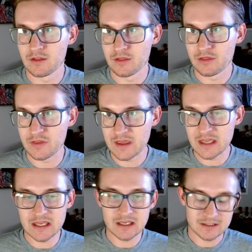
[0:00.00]

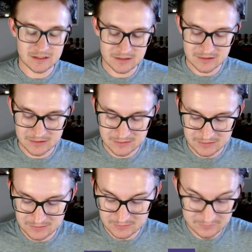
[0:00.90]
the
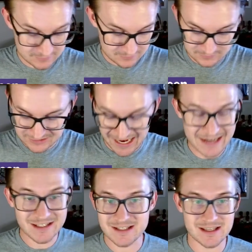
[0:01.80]

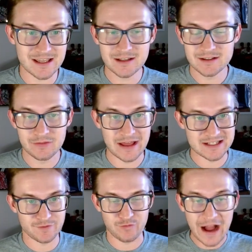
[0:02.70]
dynasty that
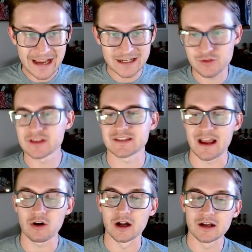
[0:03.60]
defined this
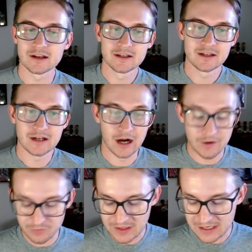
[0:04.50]
era
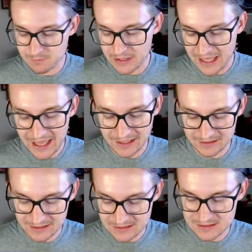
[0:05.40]
of the NBA
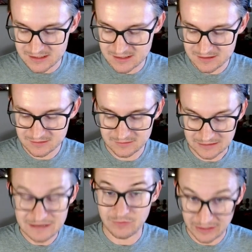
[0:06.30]
is
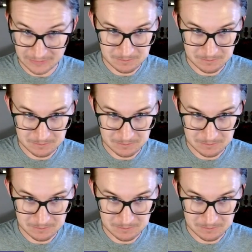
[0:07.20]
leaving